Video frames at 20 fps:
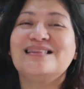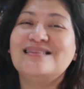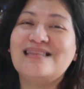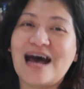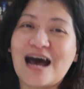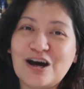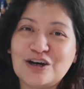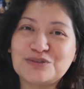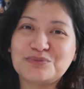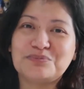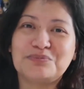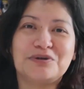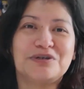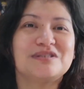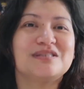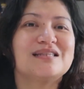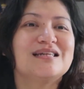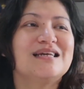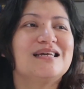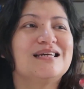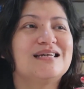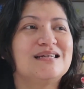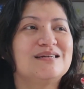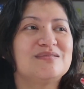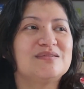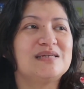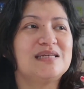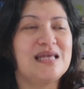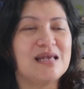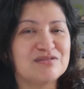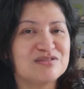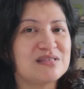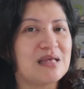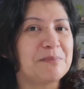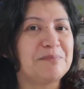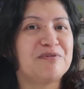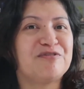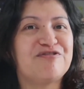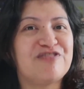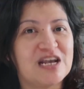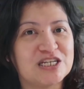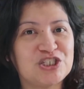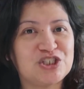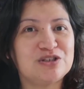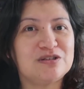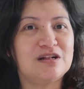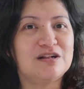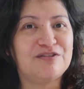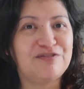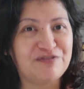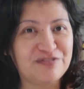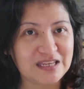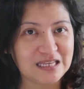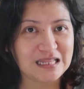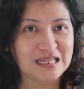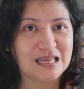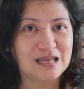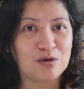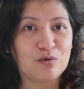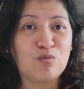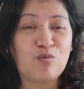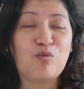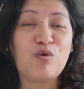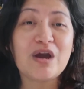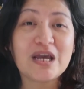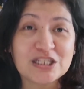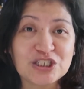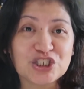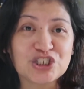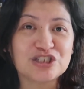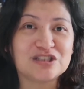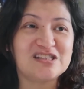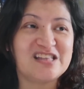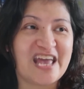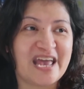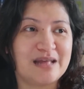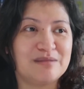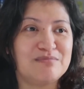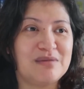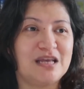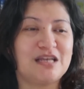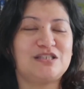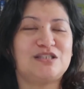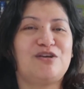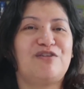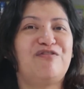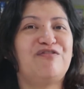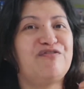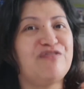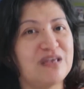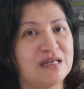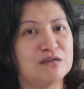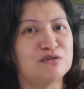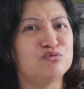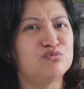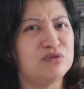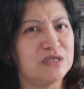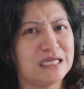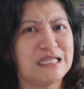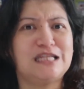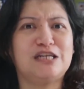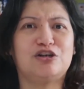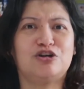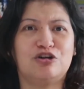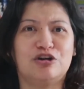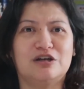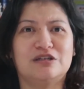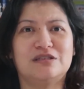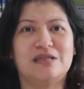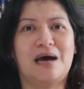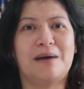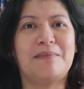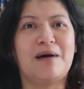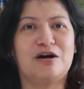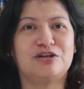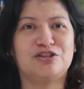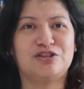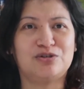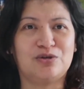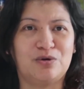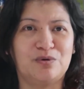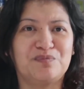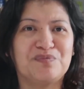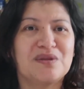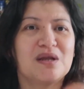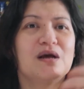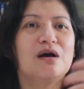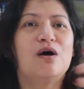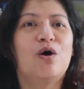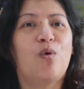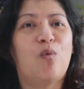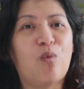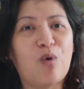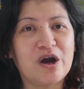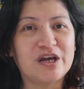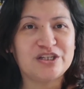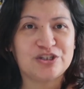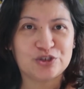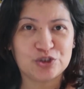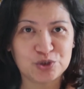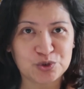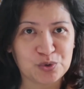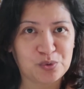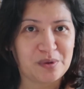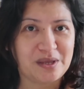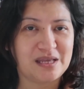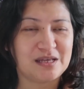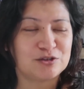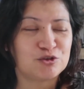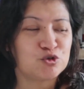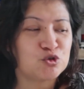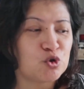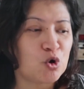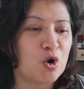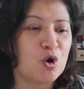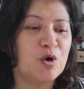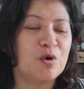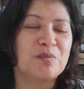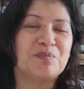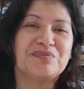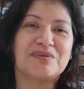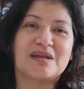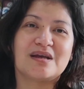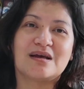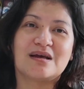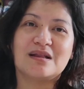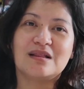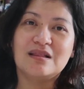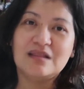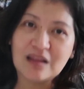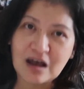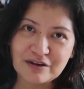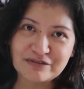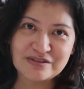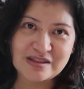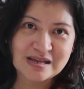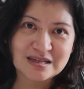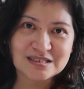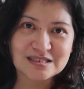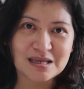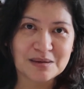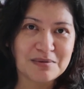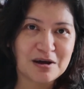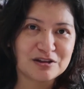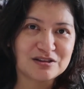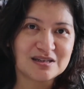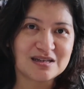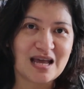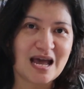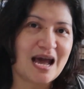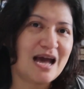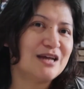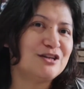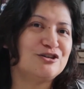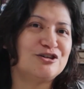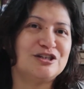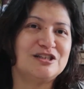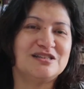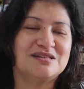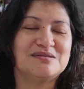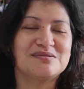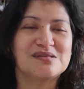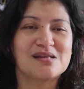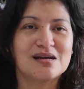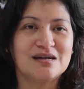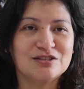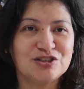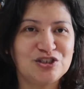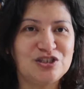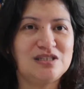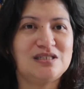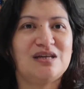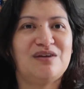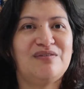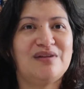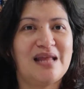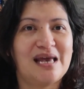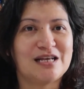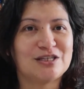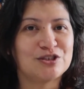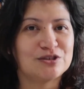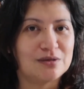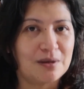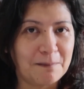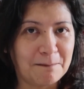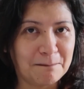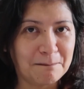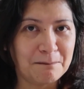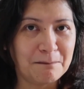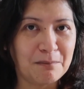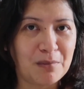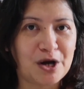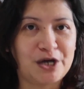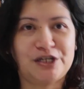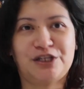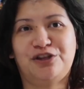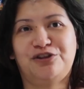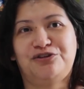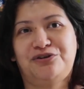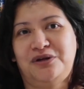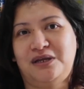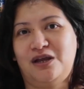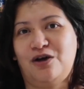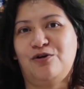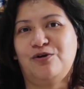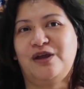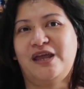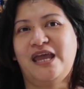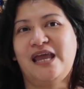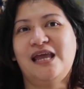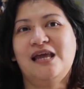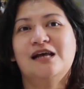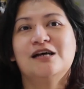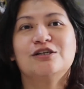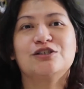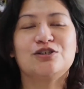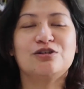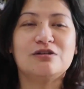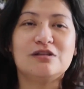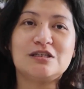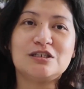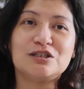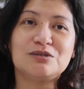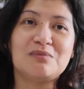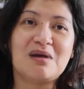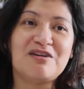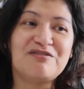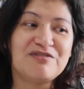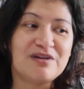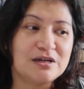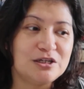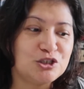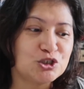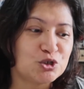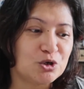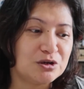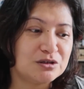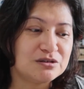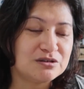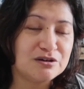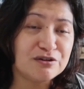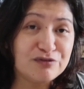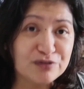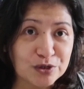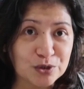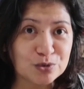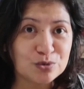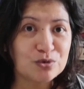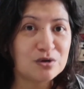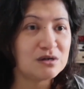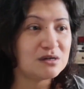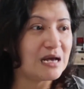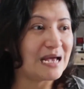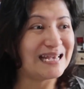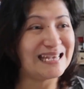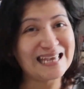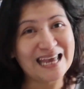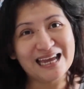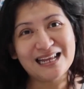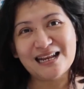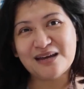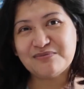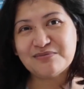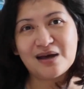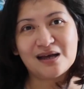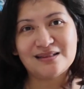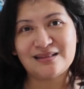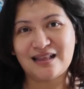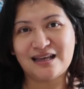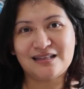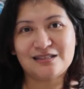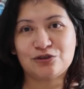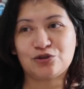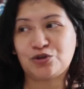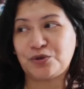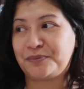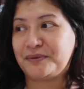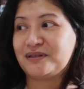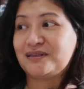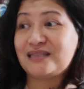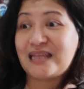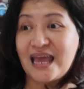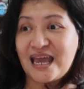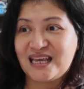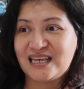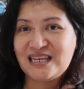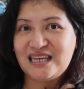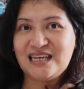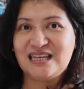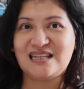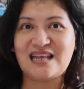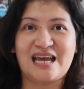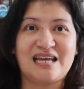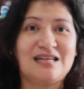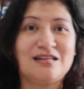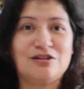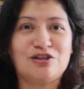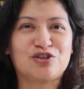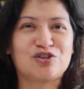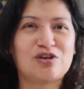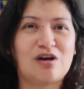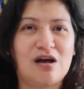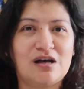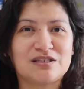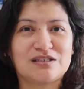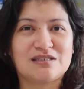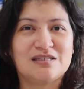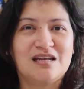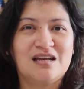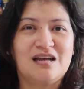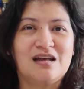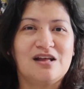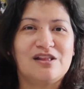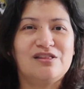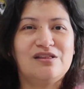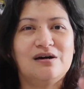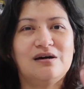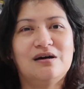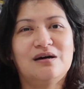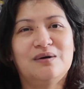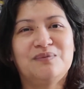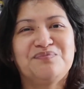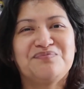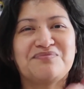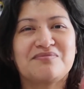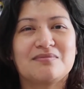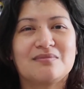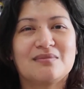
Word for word: the output gives that professional feeling, which then makes you feel really good about, you know, what you're doing. So love this about the Canon G seven X Mark three, okay? So this is my very short review. Again, I'm not like super techie na I can discuss the